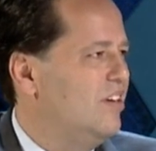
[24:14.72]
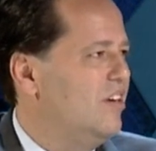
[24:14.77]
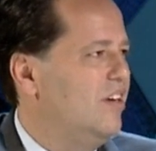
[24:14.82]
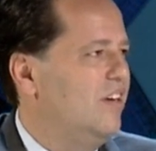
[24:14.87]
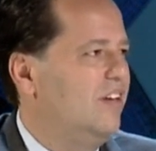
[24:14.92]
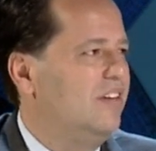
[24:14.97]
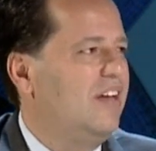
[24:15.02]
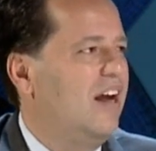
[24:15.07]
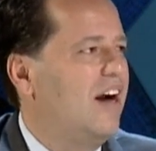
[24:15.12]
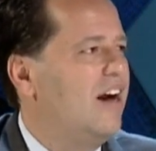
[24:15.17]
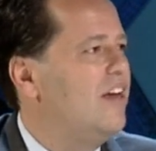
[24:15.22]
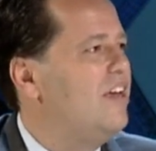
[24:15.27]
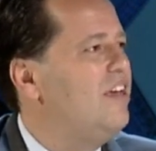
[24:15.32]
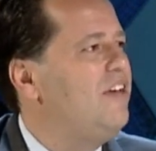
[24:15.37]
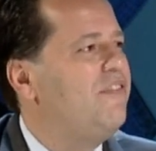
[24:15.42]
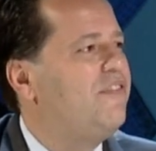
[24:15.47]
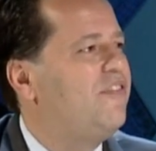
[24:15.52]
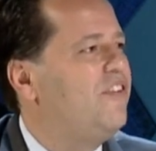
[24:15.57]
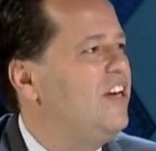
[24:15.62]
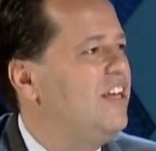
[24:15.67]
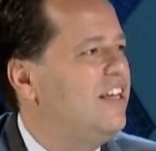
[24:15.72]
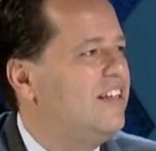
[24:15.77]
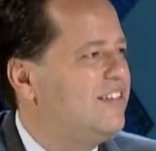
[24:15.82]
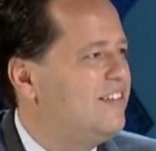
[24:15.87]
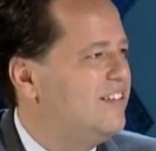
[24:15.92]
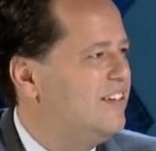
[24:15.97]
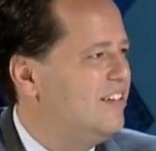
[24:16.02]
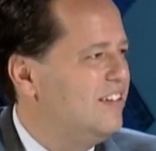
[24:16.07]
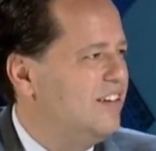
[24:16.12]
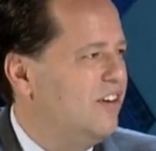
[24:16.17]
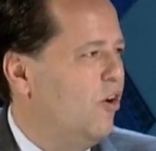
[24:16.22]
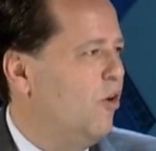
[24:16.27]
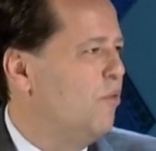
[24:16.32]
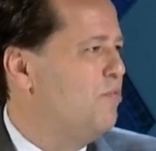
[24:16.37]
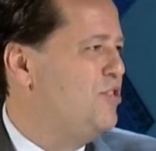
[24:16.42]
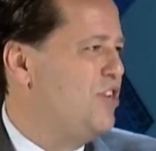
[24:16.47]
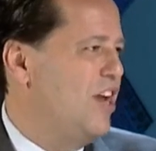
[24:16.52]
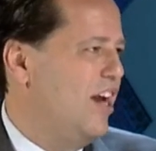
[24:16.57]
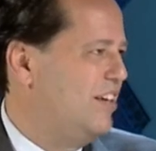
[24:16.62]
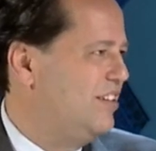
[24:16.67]
There are infinite
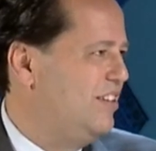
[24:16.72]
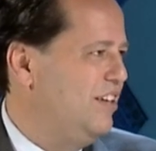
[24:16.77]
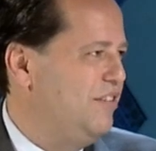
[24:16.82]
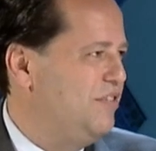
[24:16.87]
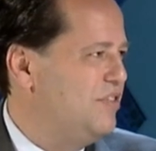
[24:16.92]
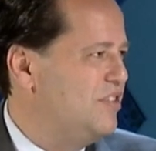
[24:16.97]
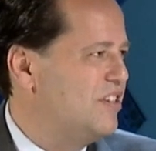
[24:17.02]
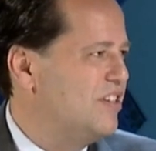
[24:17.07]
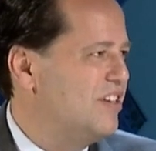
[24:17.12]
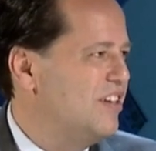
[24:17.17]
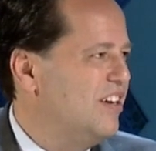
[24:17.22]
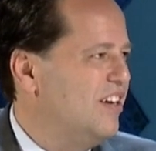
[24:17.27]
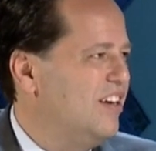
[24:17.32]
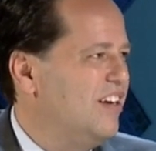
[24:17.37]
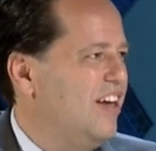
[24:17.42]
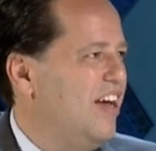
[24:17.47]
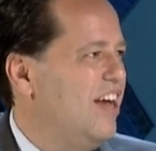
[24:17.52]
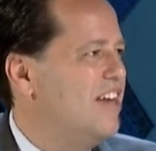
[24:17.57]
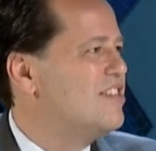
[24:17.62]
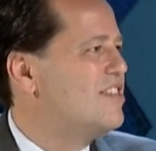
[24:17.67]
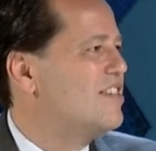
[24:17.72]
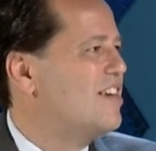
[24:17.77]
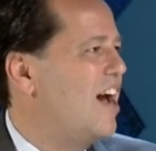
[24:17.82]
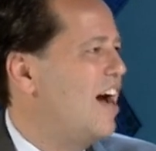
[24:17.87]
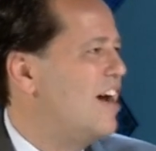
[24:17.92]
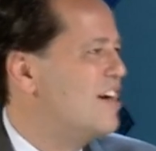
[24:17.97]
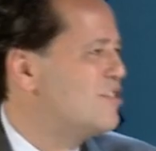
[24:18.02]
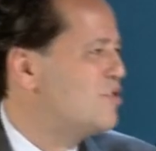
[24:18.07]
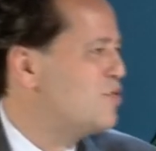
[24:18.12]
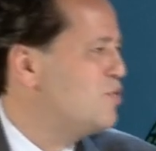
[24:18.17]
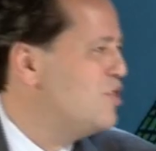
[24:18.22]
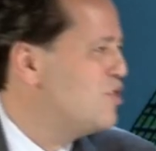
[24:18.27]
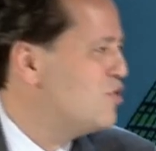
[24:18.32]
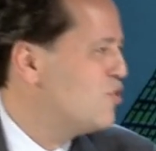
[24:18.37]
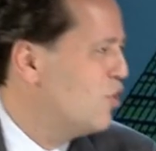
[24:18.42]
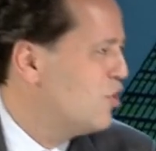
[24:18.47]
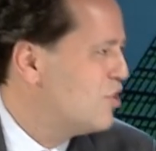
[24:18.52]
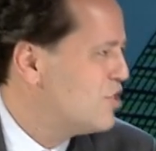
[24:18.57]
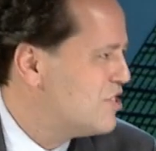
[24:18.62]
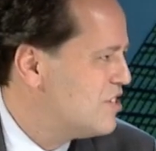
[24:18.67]
objectives and scarce
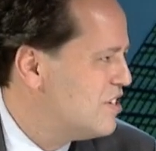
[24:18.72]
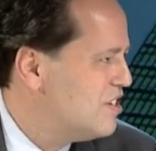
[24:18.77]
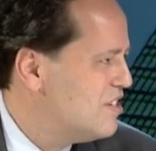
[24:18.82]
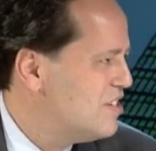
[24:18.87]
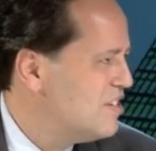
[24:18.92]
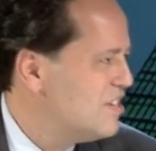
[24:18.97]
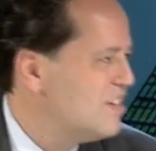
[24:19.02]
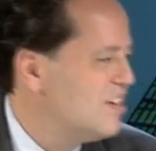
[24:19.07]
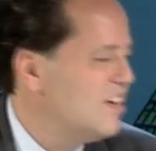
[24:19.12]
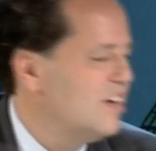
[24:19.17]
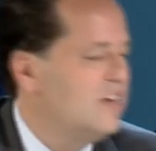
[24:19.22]
resources.